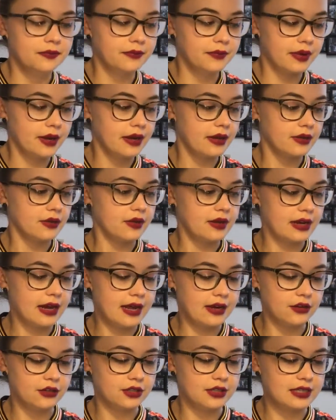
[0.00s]
But you can
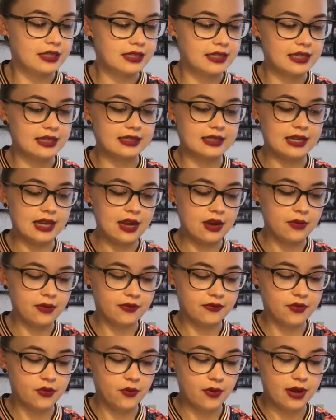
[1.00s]
add your seasonings now
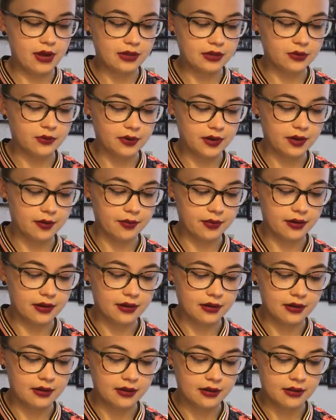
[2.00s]
if you want. So we're gonna put
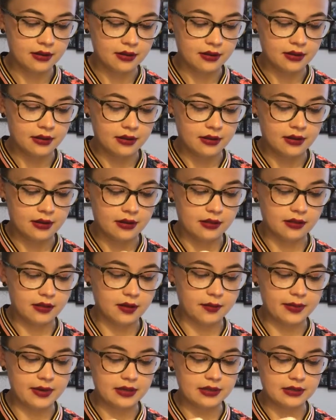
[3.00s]
a
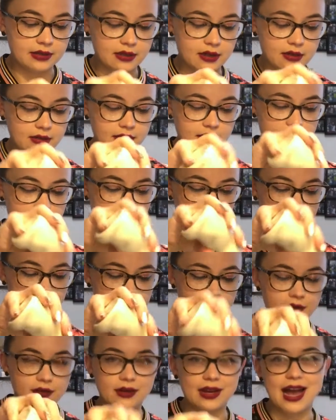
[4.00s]
little bit of salt in here.